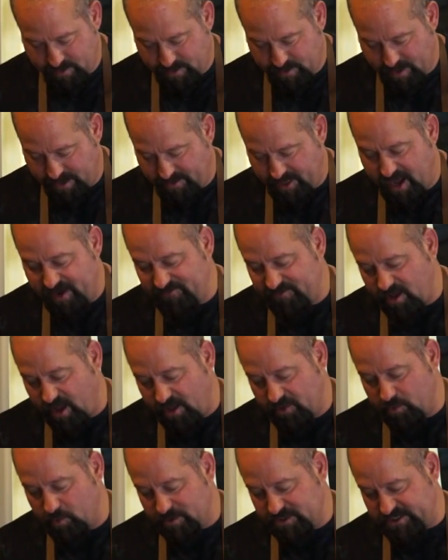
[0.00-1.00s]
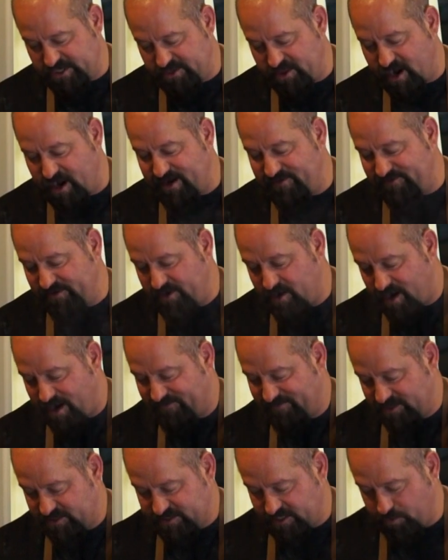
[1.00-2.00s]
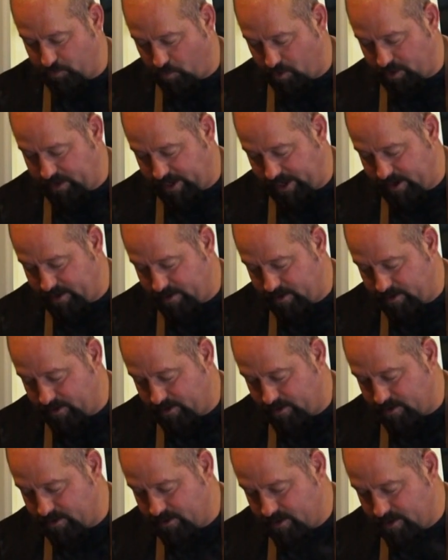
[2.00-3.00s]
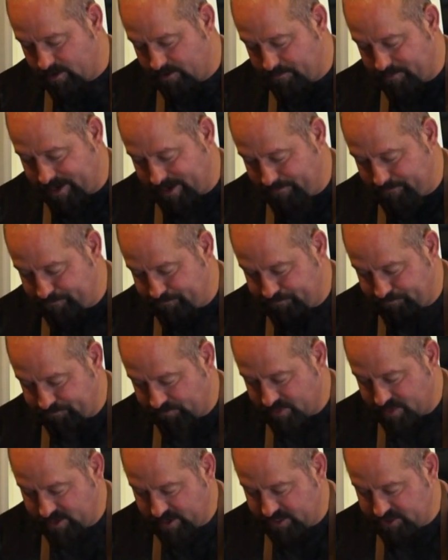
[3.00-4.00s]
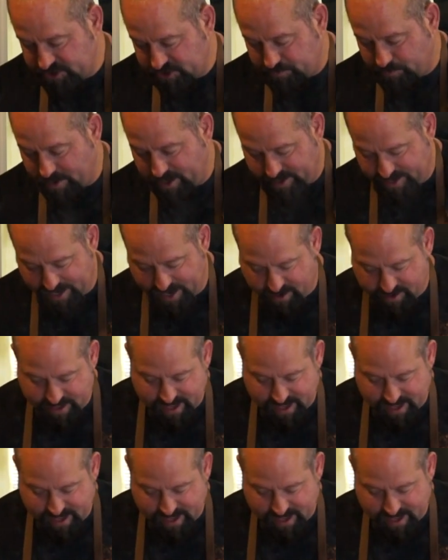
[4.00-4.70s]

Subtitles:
Now the other one's in the oven, obviously working, but you can spread it out.